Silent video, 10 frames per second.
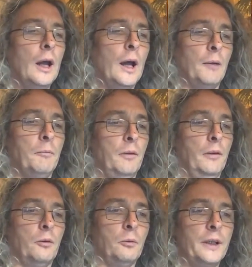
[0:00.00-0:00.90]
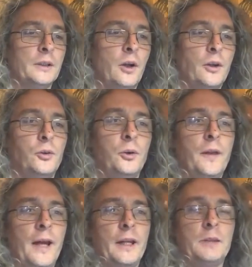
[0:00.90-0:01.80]
The reason I do
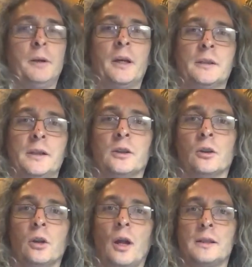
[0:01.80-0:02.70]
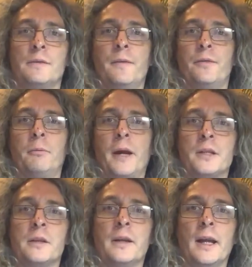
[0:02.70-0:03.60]
that is because it's lots of
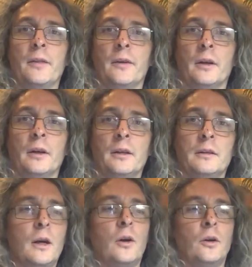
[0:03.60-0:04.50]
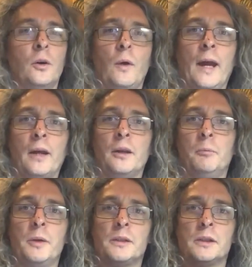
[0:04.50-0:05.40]
information there that can tell you how your
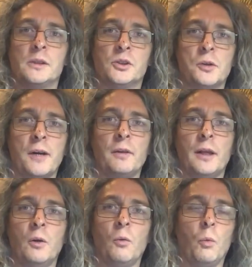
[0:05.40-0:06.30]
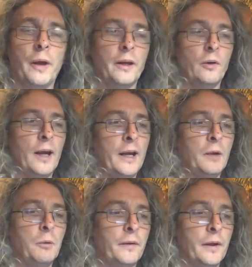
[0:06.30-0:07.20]
business is traveling, where you're
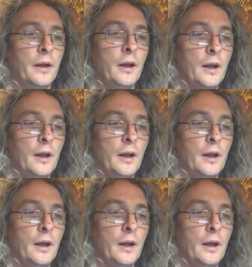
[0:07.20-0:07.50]
heading with it,